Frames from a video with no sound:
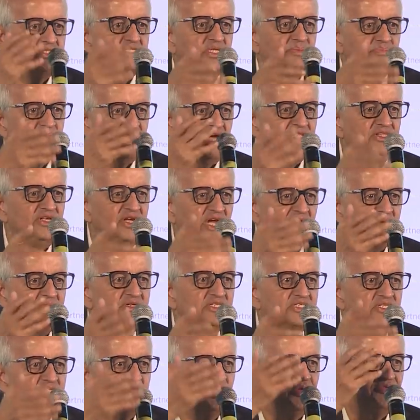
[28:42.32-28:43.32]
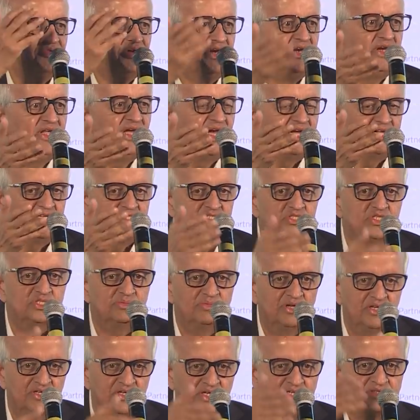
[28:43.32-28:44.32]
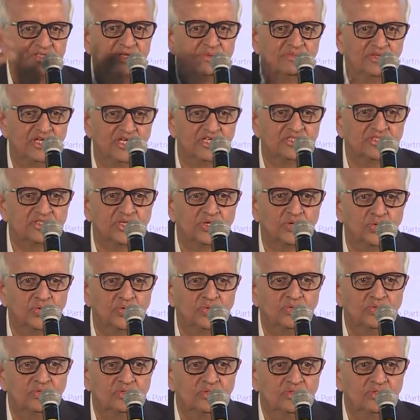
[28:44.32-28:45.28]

is the Planning Commission of India estimated some years ago.